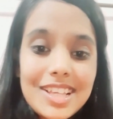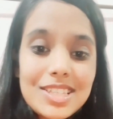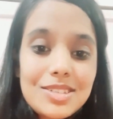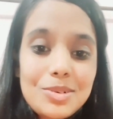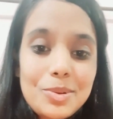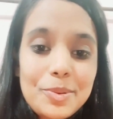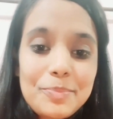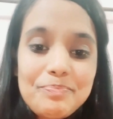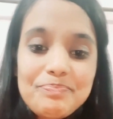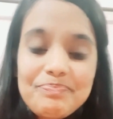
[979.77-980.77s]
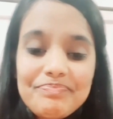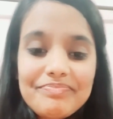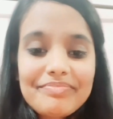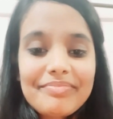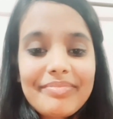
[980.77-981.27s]
So,
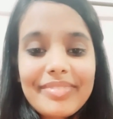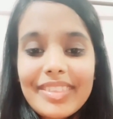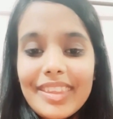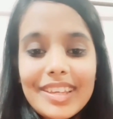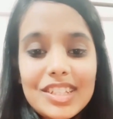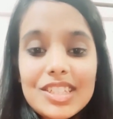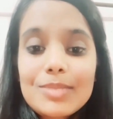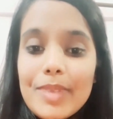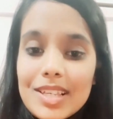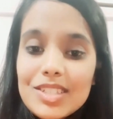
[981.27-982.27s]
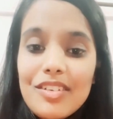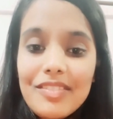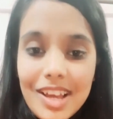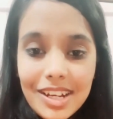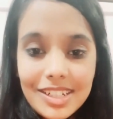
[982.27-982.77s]
just best
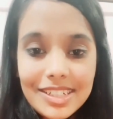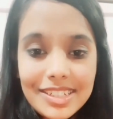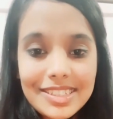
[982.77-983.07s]
of luck.